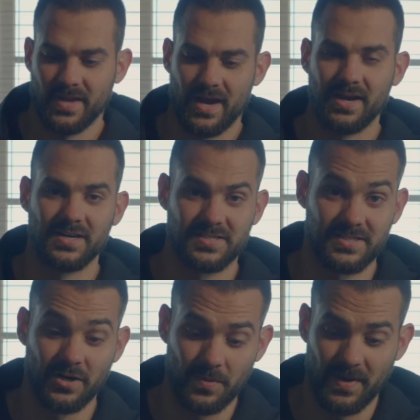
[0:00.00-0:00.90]
I got a
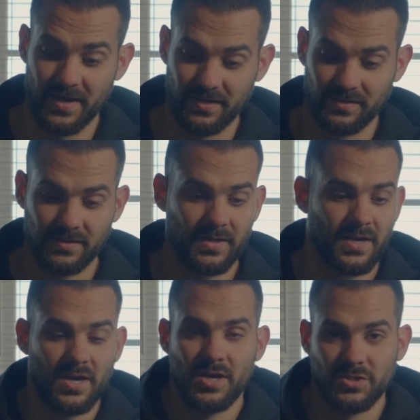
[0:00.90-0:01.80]
STERIPEN.
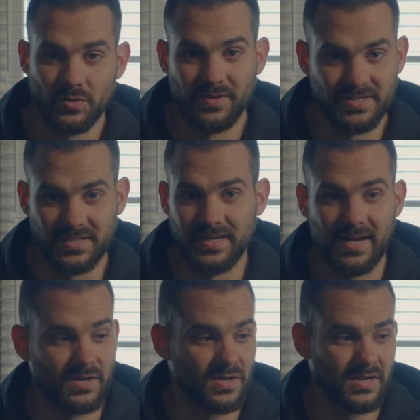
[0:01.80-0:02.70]
So this,
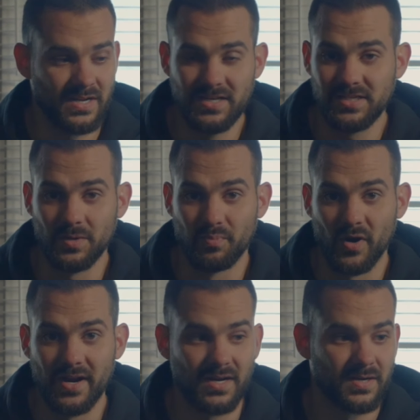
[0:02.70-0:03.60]
again, easy to
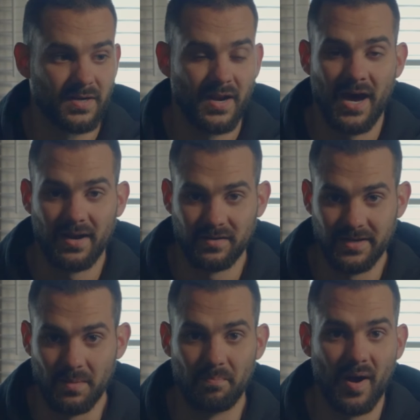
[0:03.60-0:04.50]
break, not
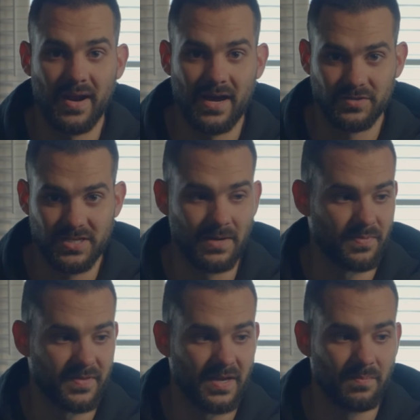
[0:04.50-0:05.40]
like a bug out type
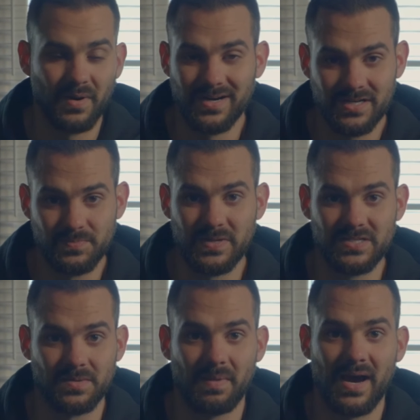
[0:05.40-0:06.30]
thing, but it is
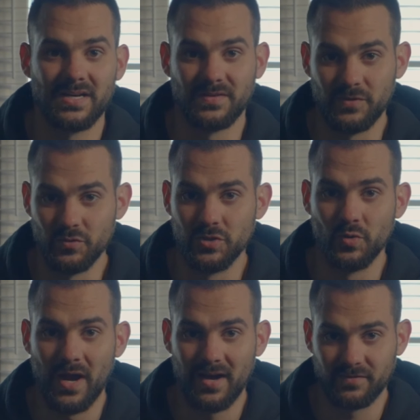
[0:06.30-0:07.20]
peace of mind. If you
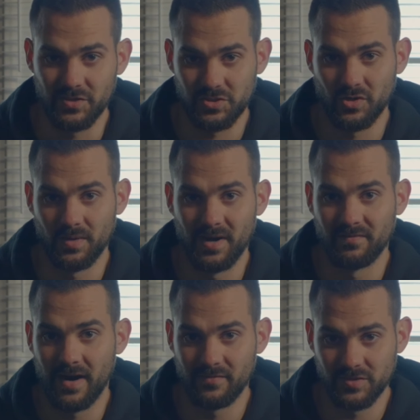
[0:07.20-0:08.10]
do have concern about
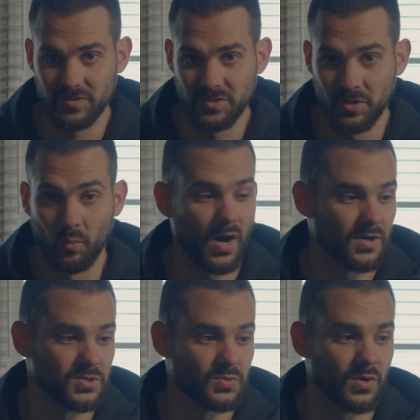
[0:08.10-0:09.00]
viruses in your
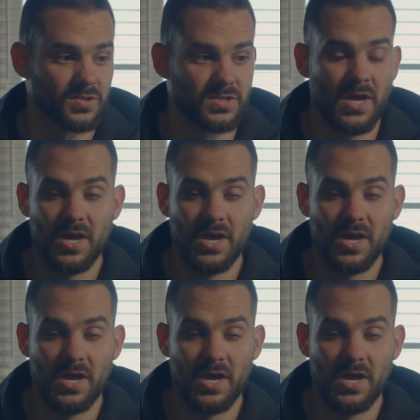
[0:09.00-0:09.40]
water source,